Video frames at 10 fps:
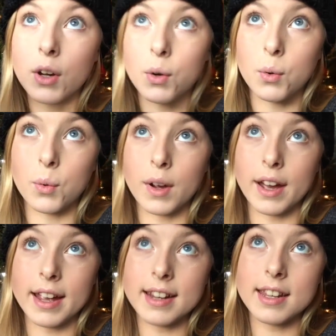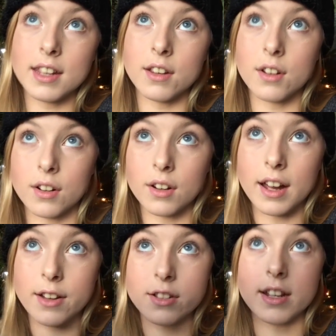right here
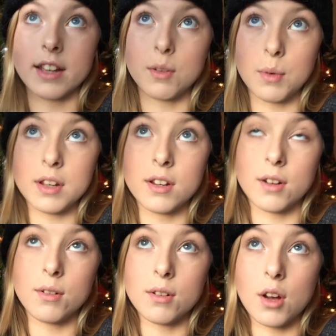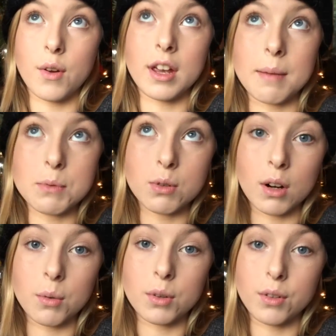outside the window going up to
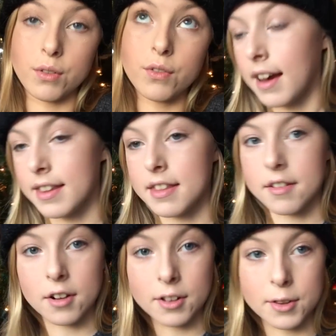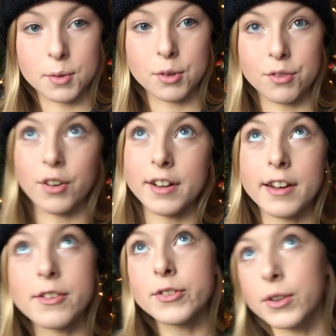our roof. I think they're all on the roof right now,
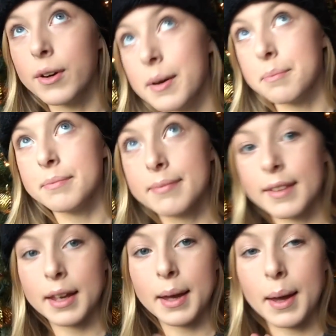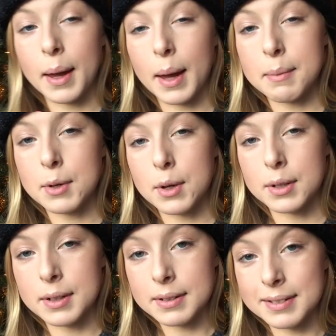so I'm, I'm
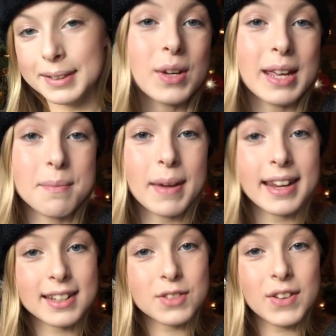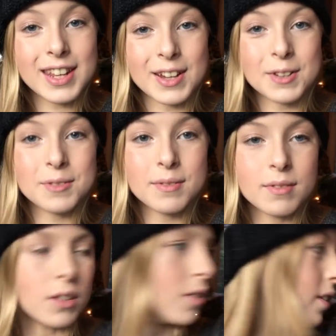good. In my next video.
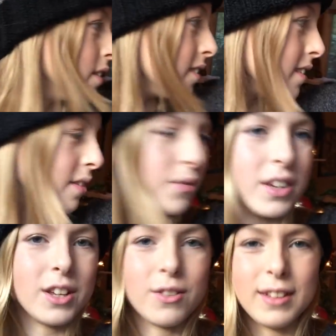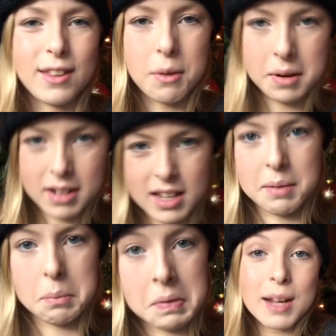Oh no, I said video like three
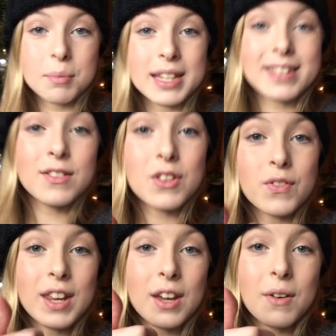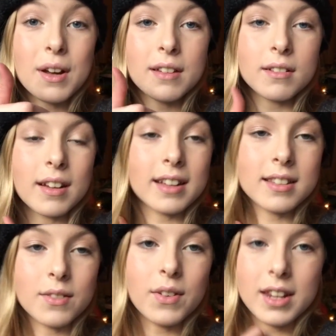times. Please give this video, I
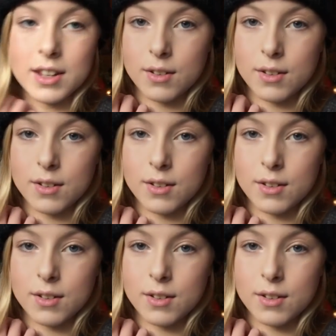said video.